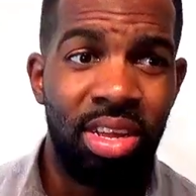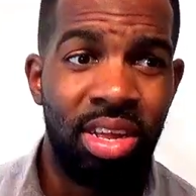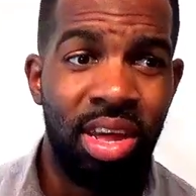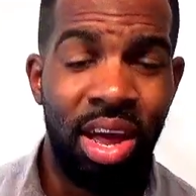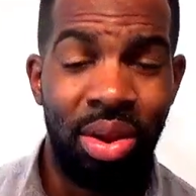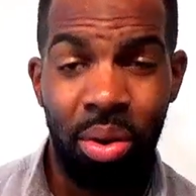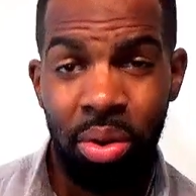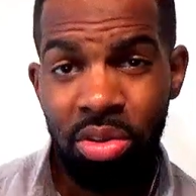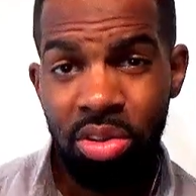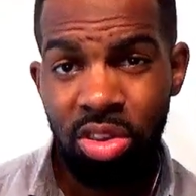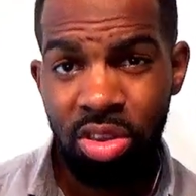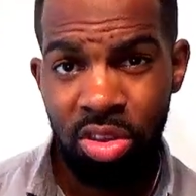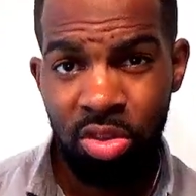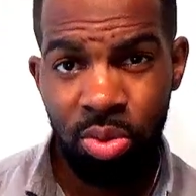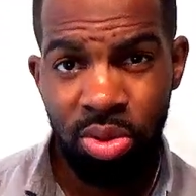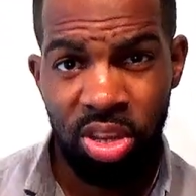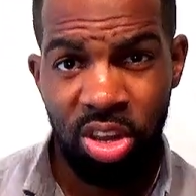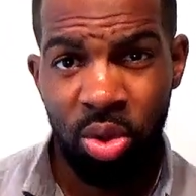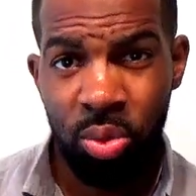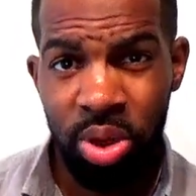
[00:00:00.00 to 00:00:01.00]
I know this
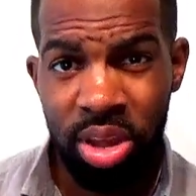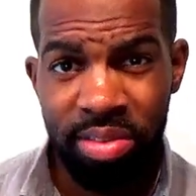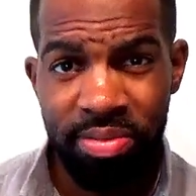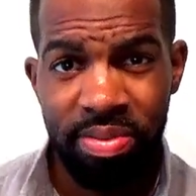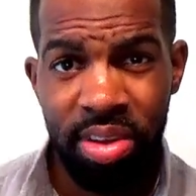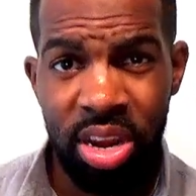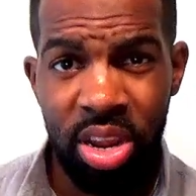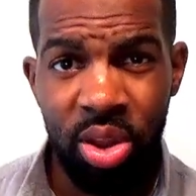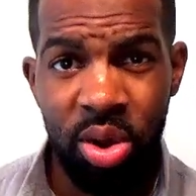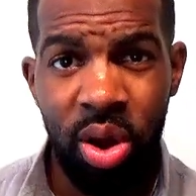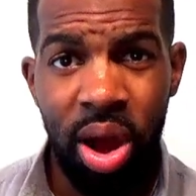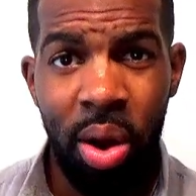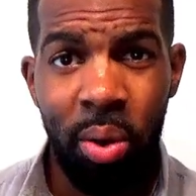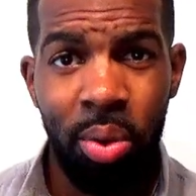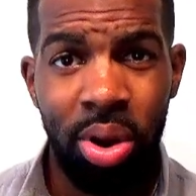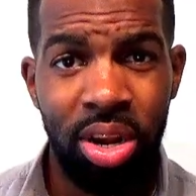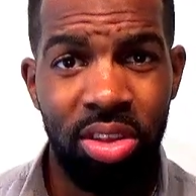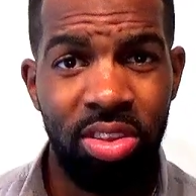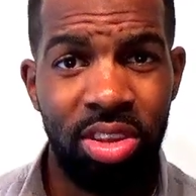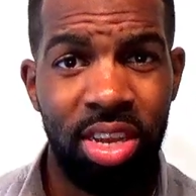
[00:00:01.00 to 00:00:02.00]
was a quick video. I
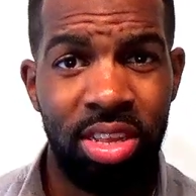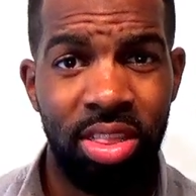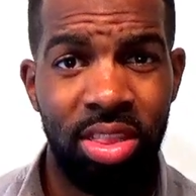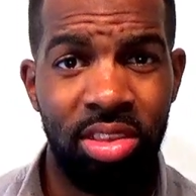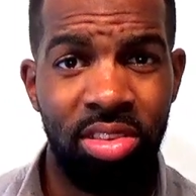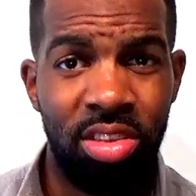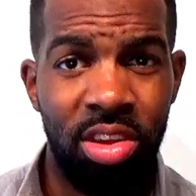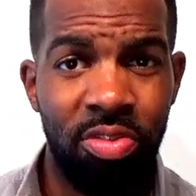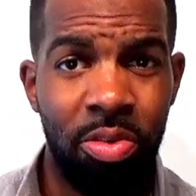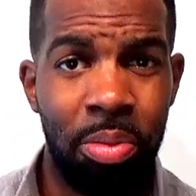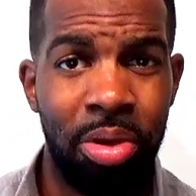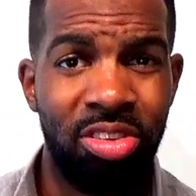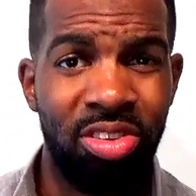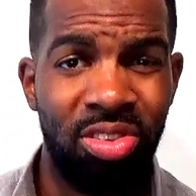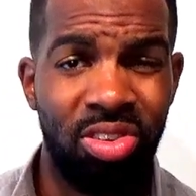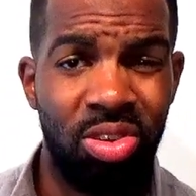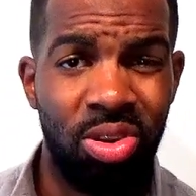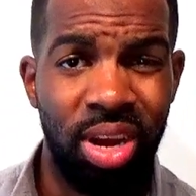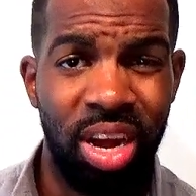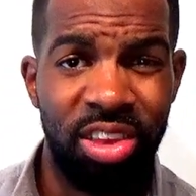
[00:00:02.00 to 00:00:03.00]
wanted to get this information
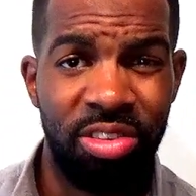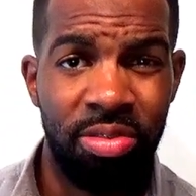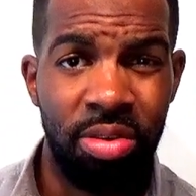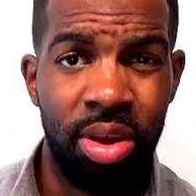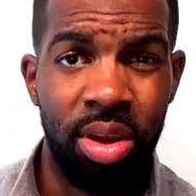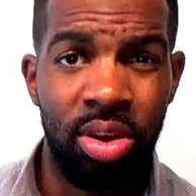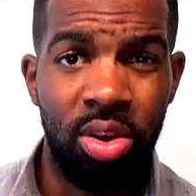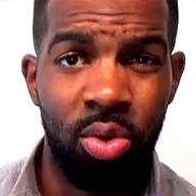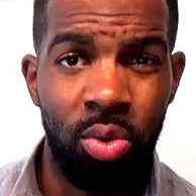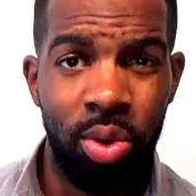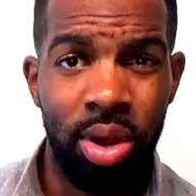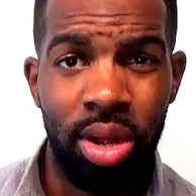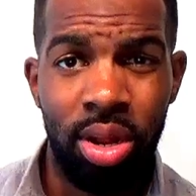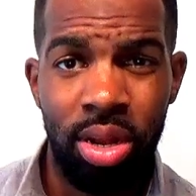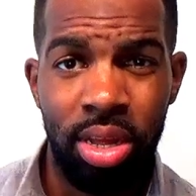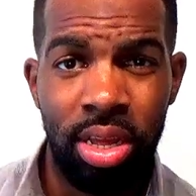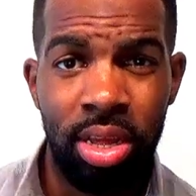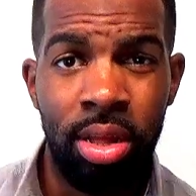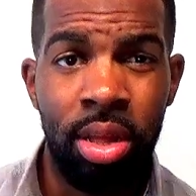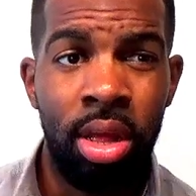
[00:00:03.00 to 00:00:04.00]
to you guys very
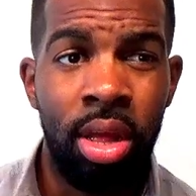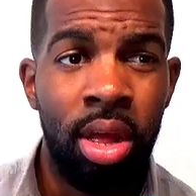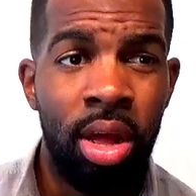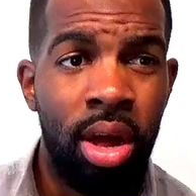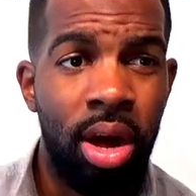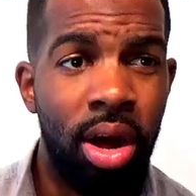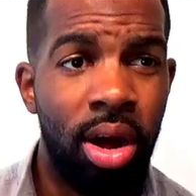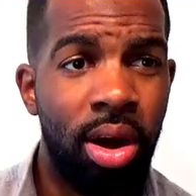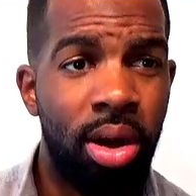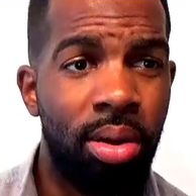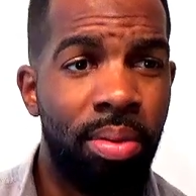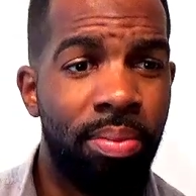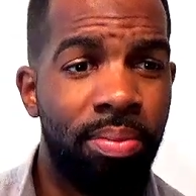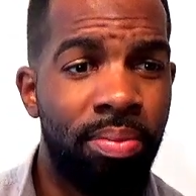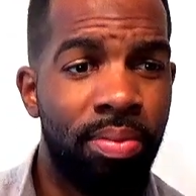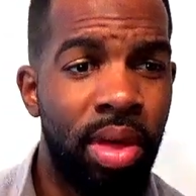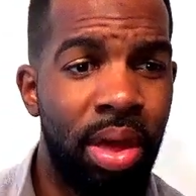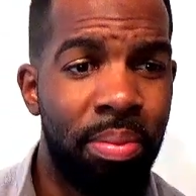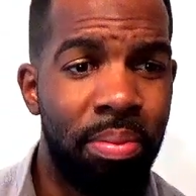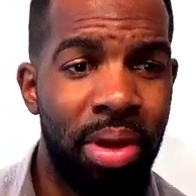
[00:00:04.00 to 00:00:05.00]
quickly
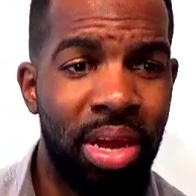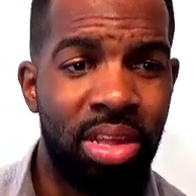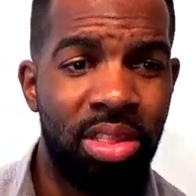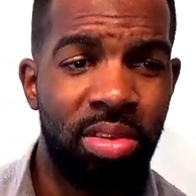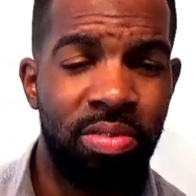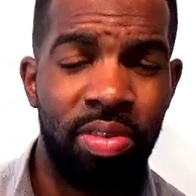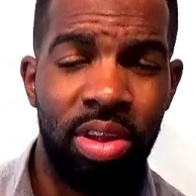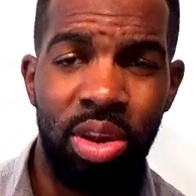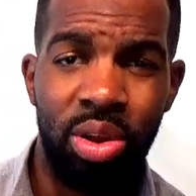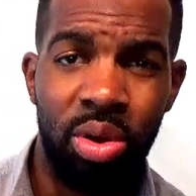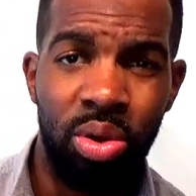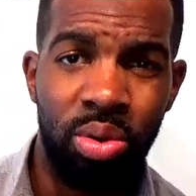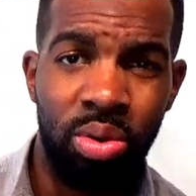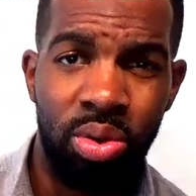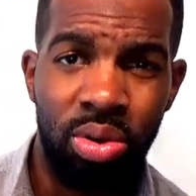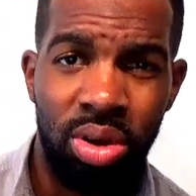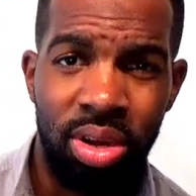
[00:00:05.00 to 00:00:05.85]
and make the video